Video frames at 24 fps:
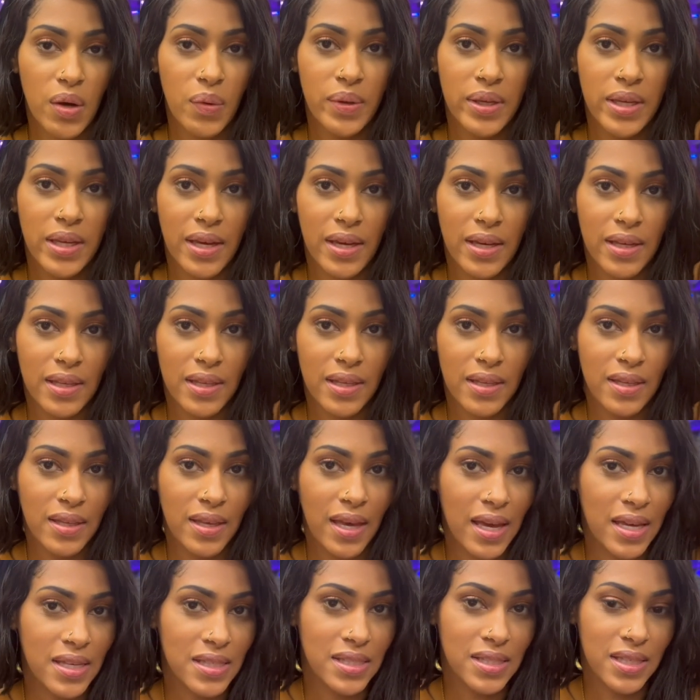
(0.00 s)
We at
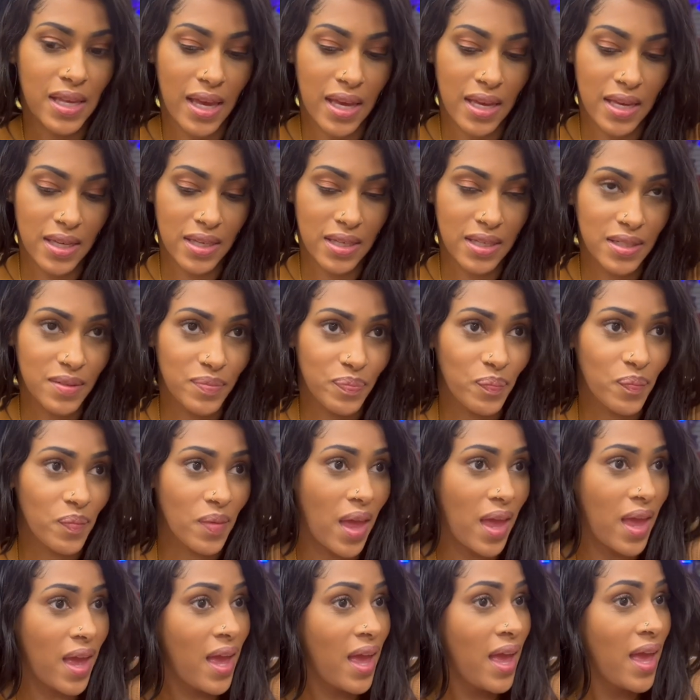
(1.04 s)
Cascade.
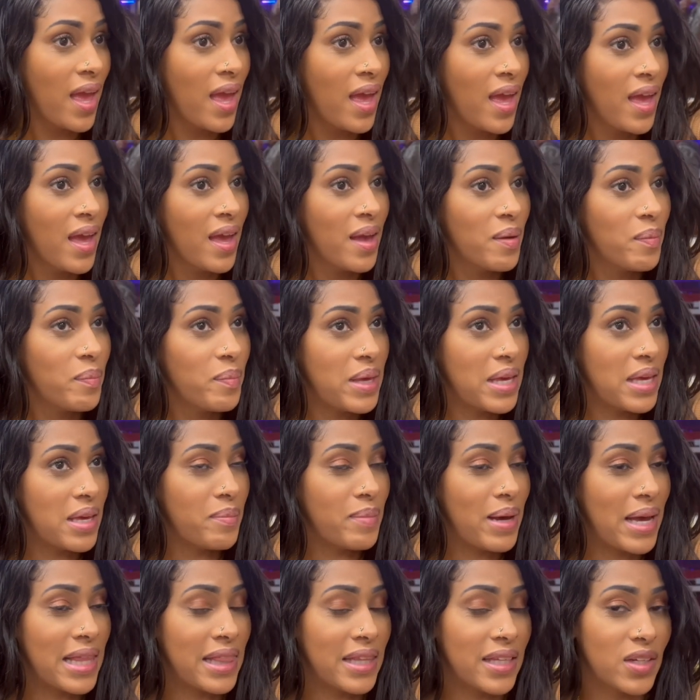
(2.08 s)
Me and
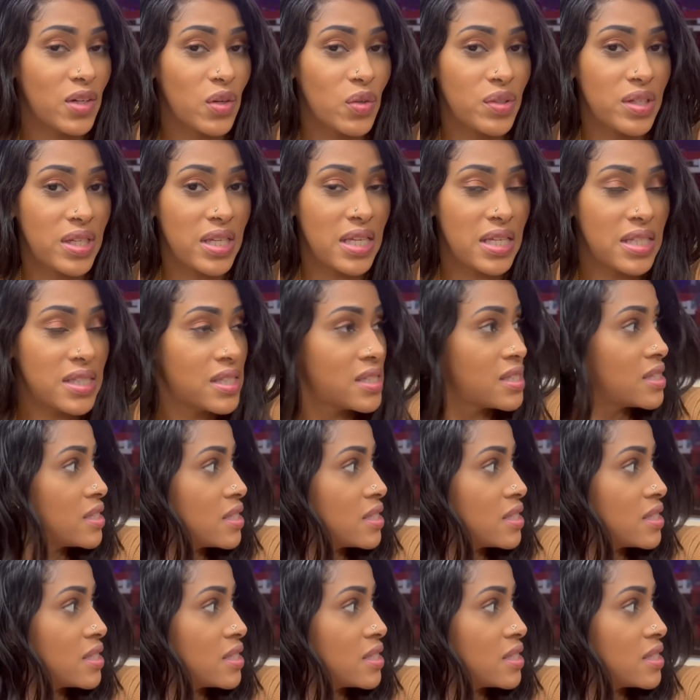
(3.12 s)
my little niece.